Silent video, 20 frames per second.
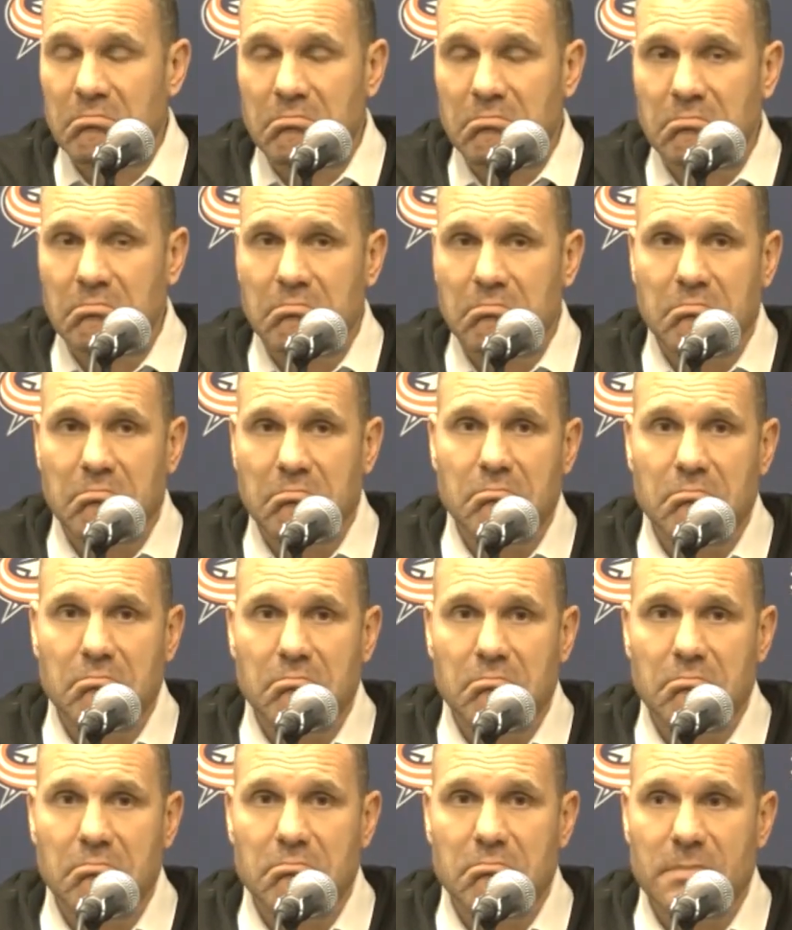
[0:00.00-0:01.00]
Nashville.
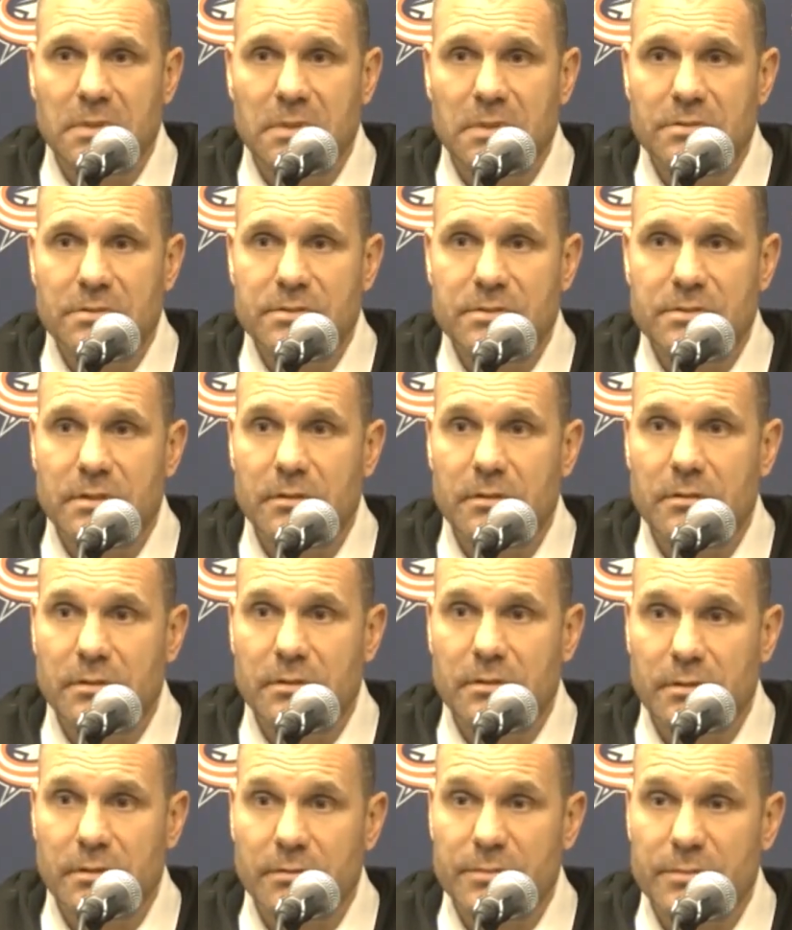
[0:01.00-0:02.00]
It was a
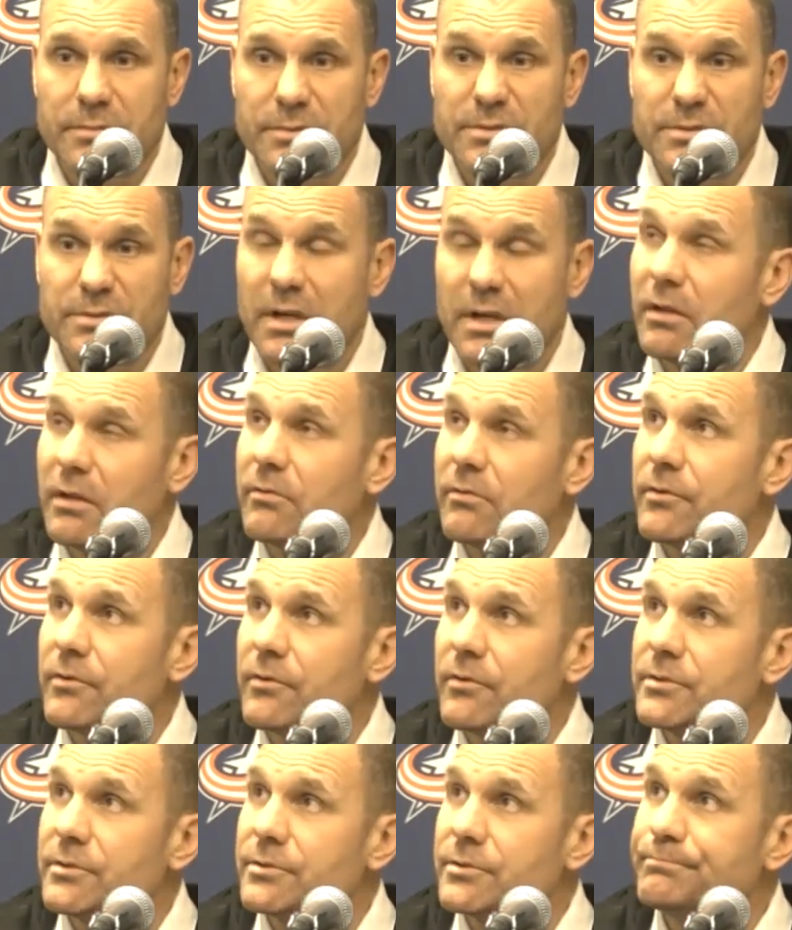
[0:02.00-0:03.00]
it was a hell of a
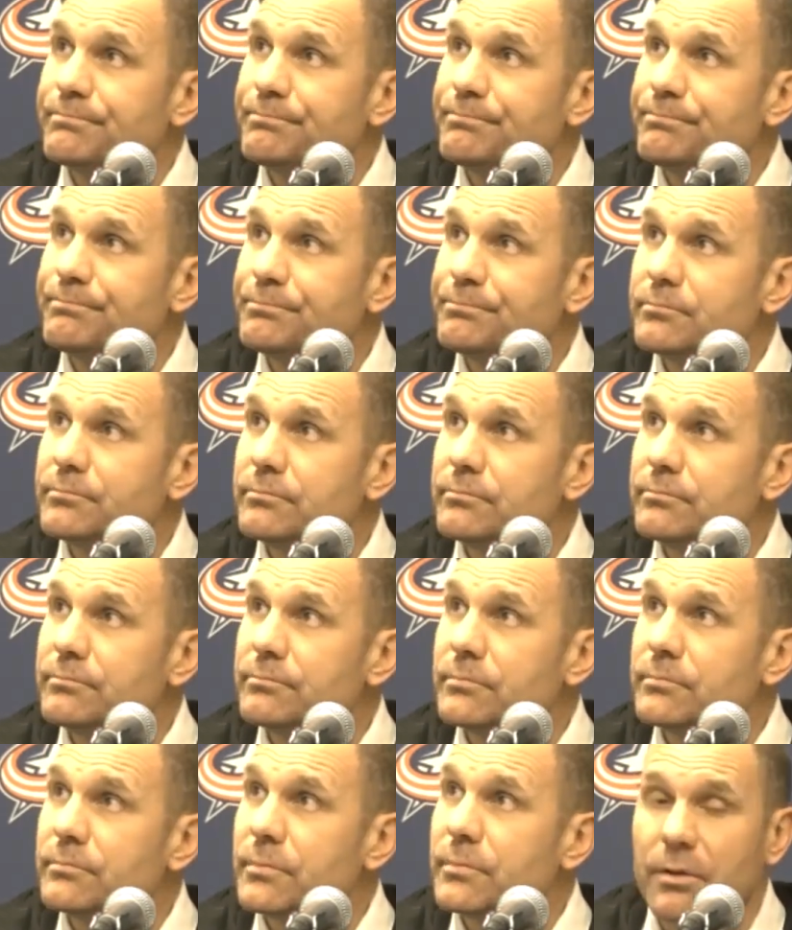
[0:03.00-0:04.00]
first. Yeah.
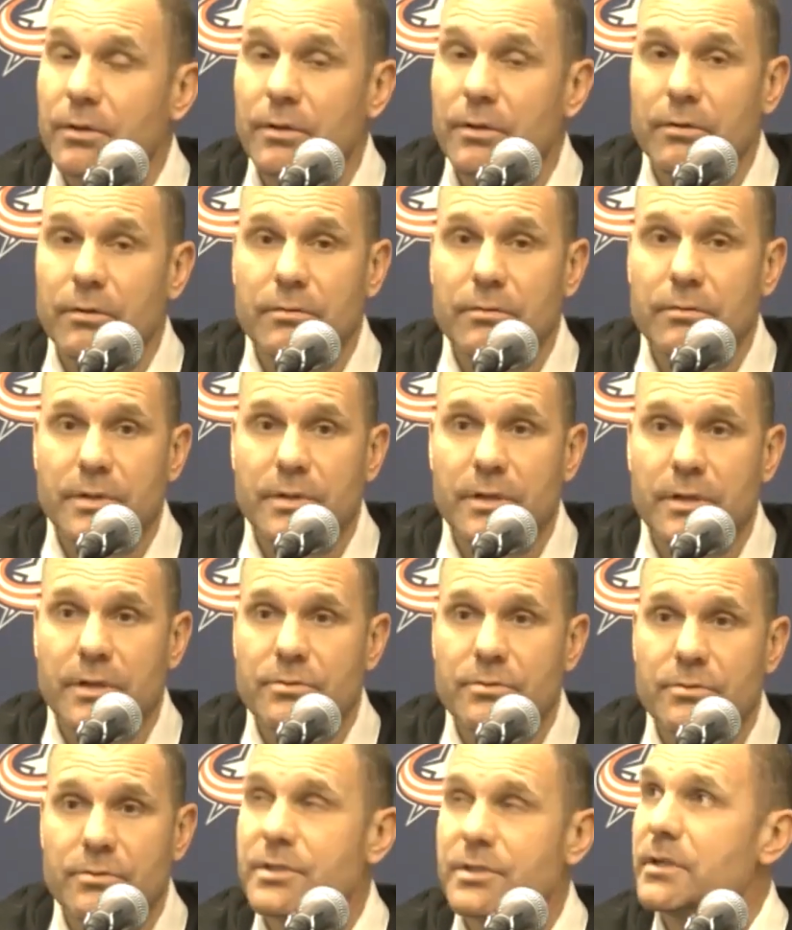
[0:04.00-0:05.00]
You know, they had
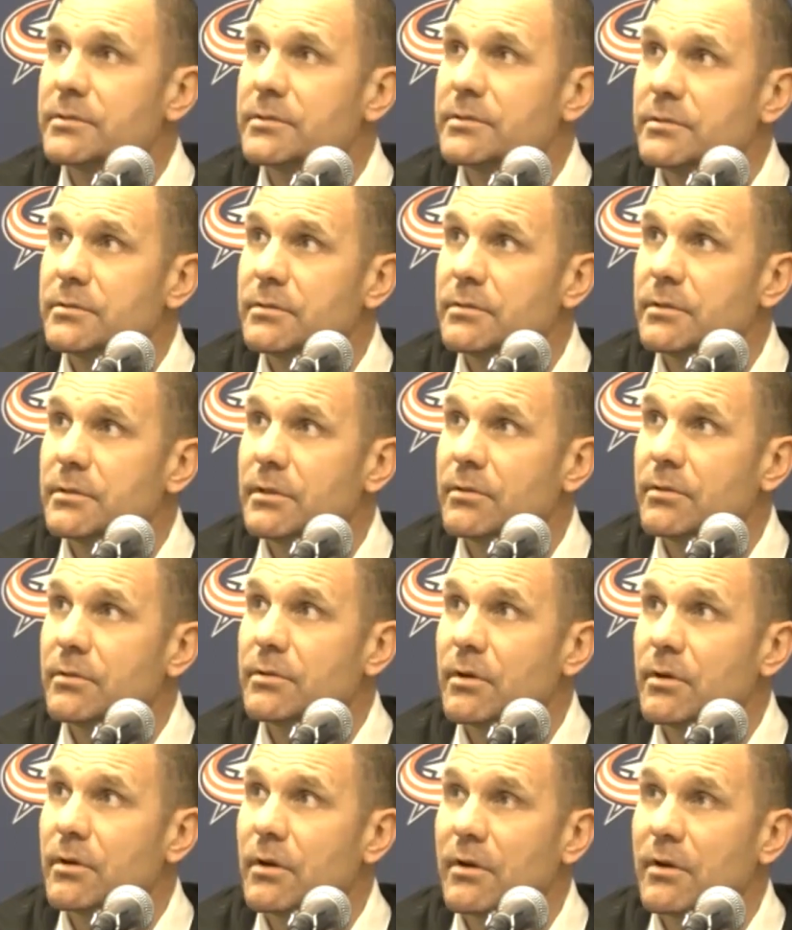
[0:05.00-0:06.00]
two chances
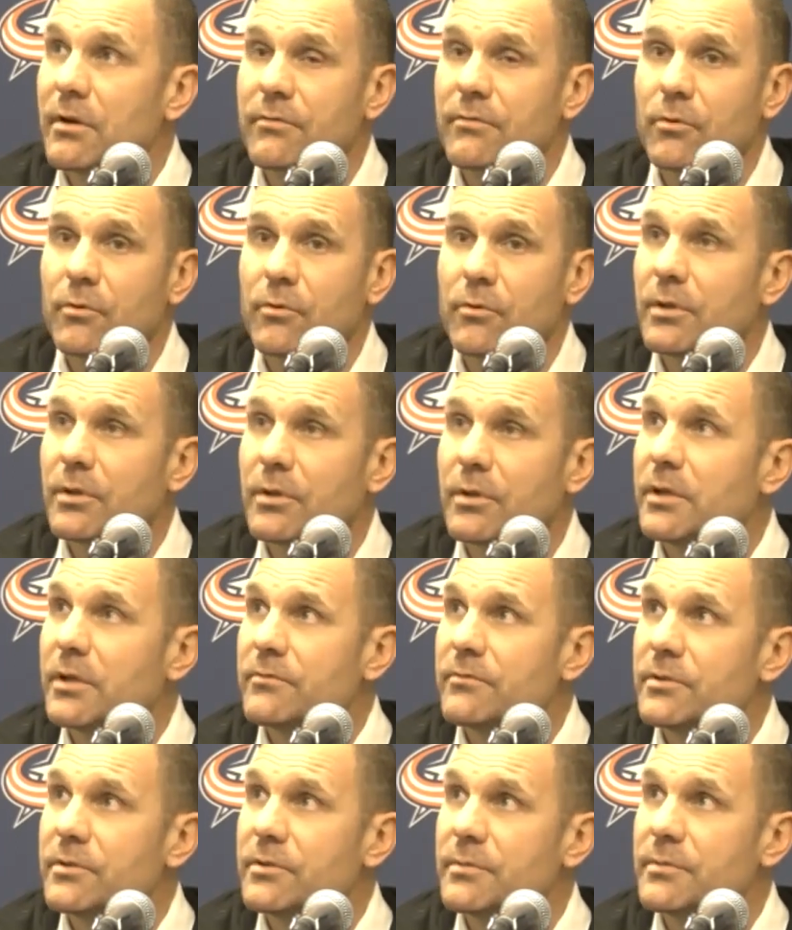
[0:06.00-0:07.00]
and they're off one play in
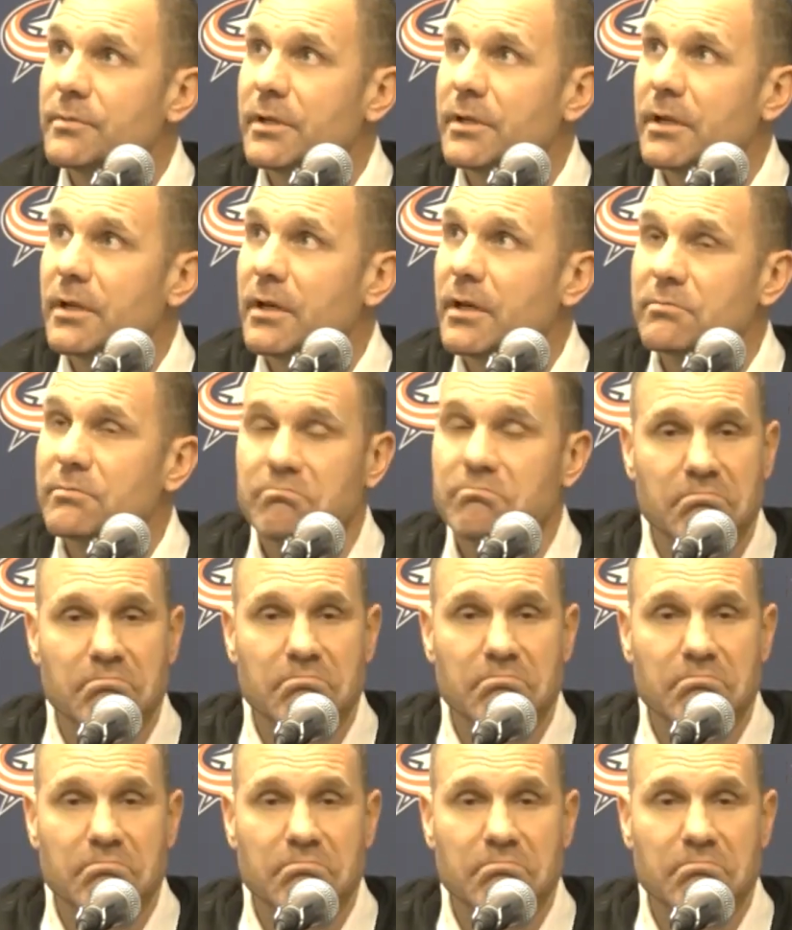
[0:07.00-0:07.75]
the first minute and a half.